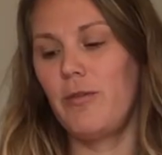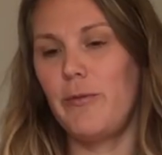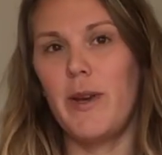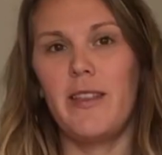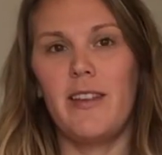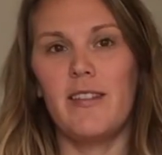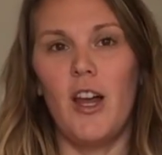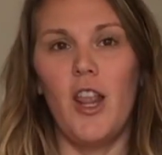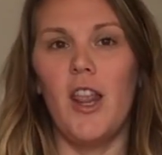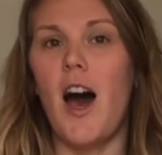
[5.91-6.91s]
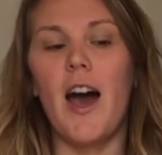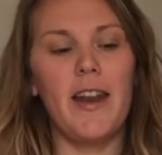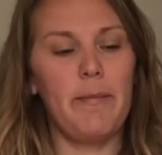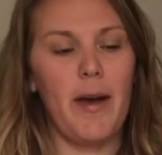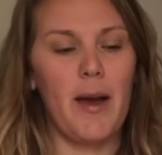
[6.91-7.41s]
We've made these a lot
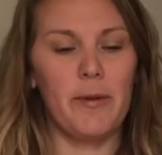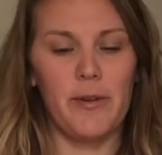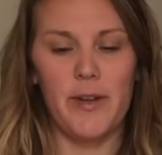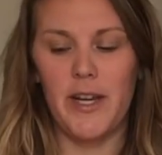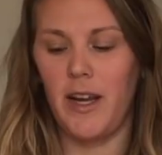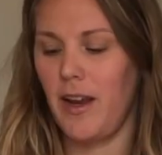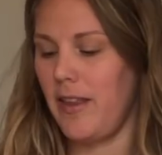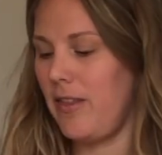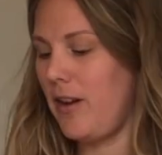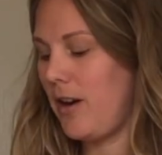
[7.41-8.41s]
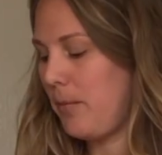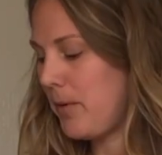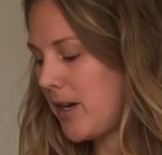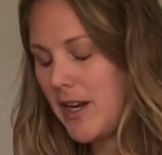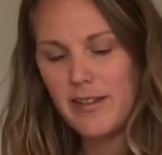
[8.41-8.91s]
at Pomeroy and they're
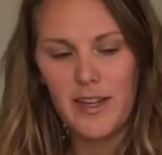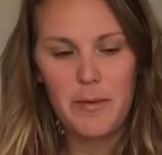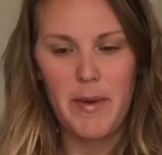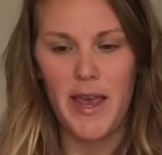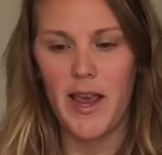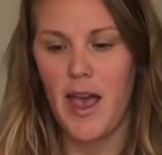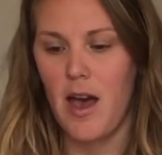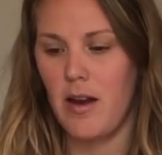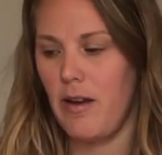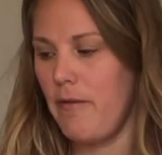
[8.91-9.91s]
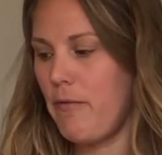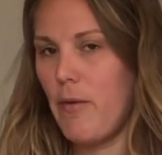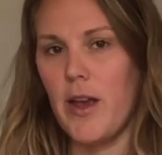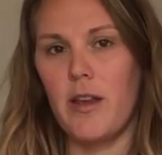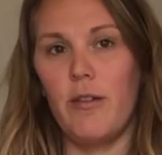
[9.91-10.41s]
pretty easy to make out of
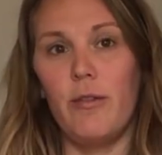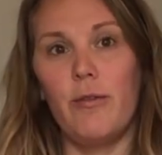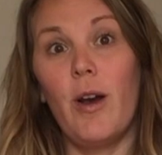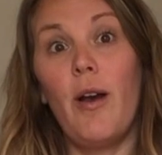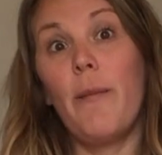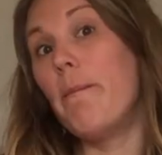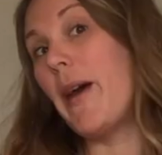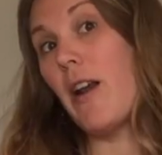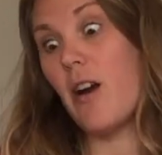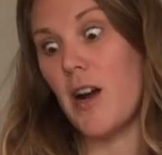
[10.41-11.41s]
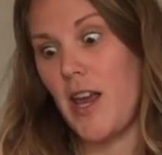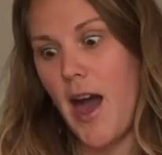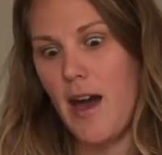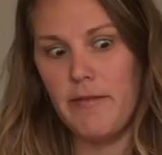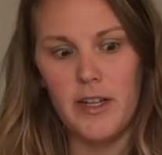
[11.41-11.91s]
what you might already
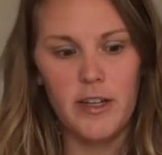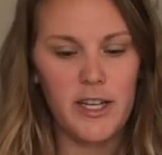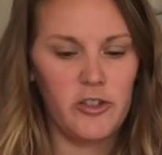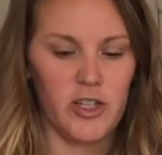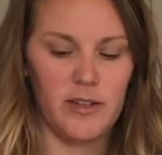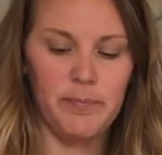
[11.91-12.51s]
have in your kitchen.